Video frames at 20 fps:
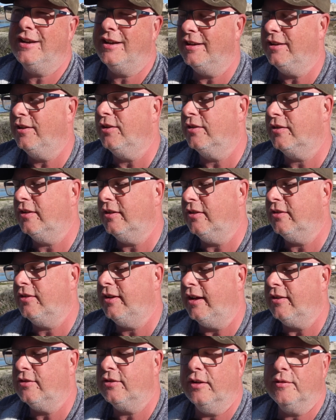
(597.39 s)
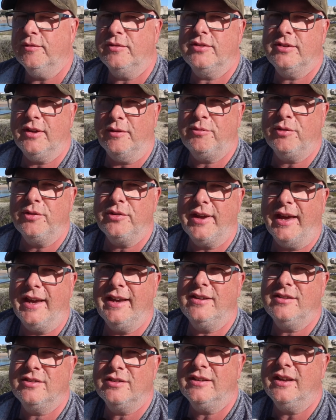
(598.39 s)
I looked at the stats over several
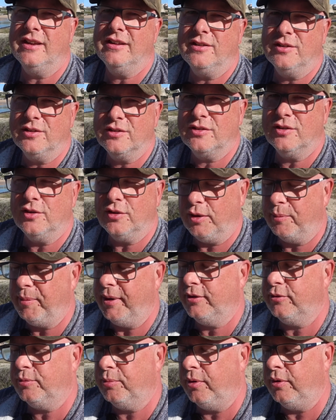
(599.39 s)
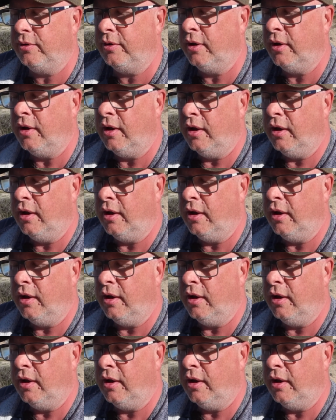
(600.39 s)
days and then looked at the best one,